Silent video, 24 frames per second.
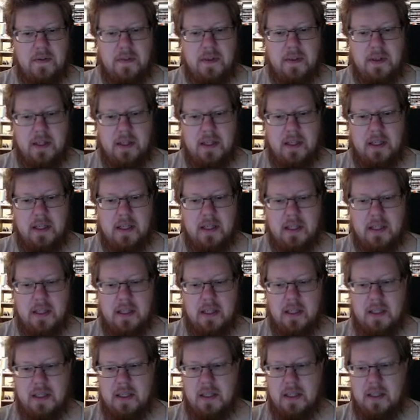
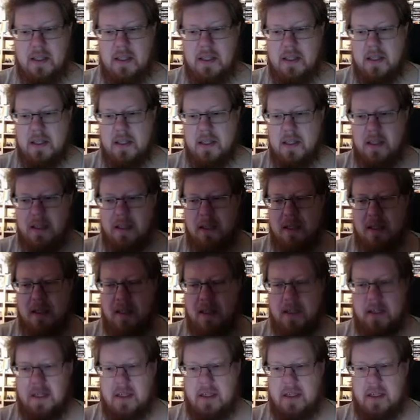
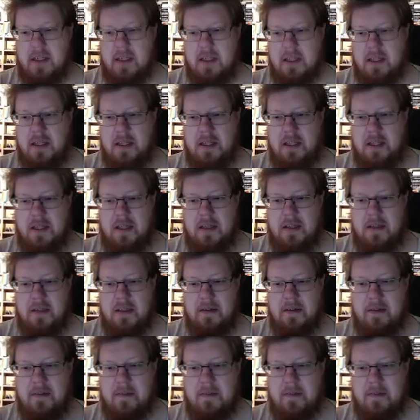[no speech]